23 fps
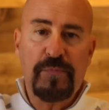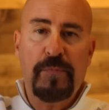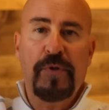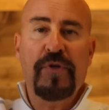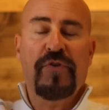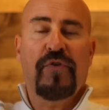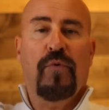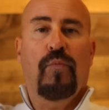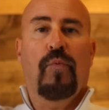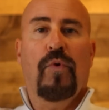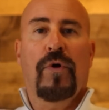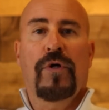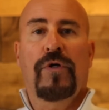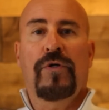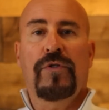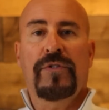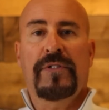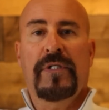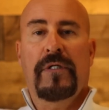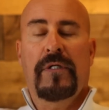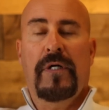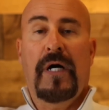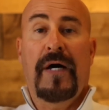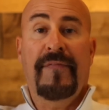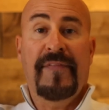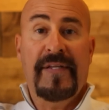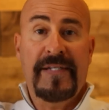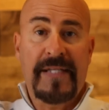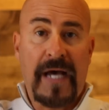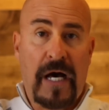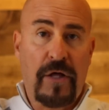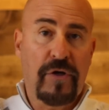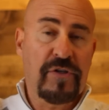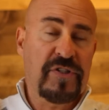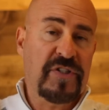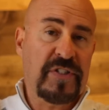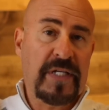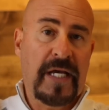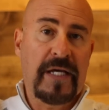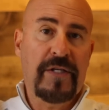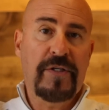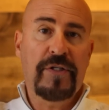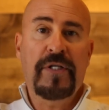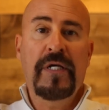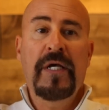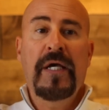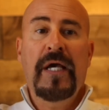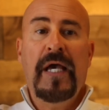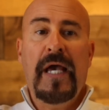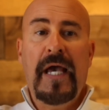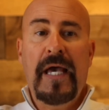put the world on the dollar standard,